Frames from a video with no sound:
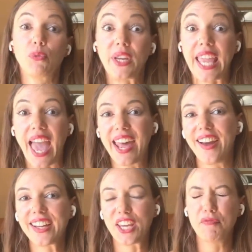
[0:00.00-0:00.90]
We
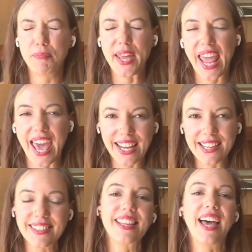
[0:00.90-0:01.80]
cannot give
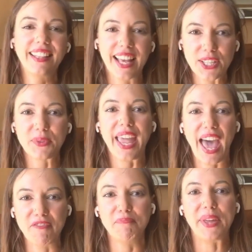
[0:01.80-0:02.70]
bananas unless we
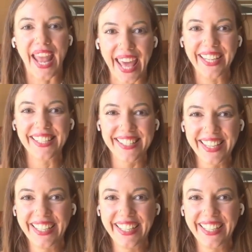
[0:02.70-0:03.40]
have bananas.